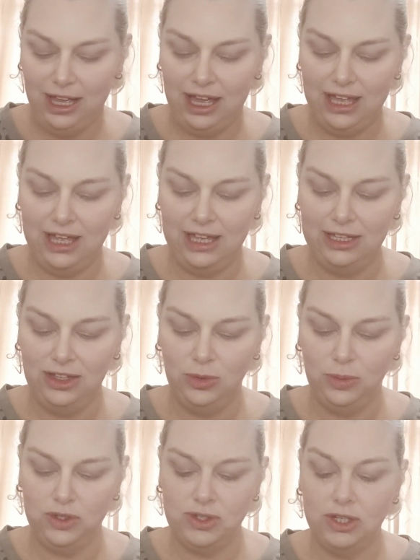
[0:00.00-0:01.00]
you
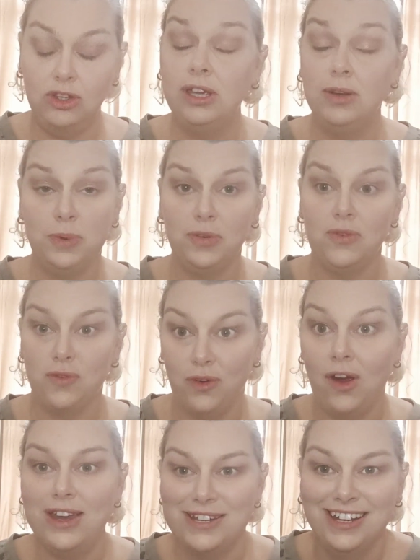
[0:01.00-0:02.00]
get a bit of a
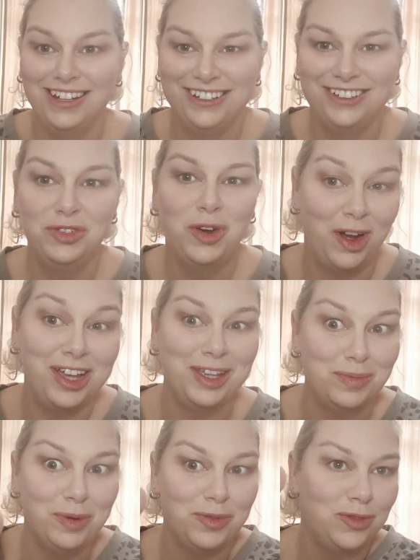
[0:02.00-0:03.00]
fright. Well, I
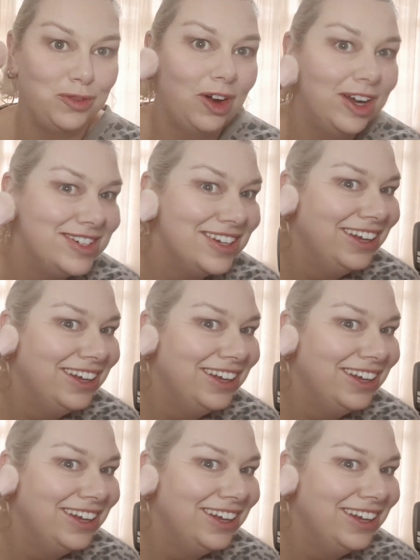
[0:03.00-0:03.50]
get a bit of a fright.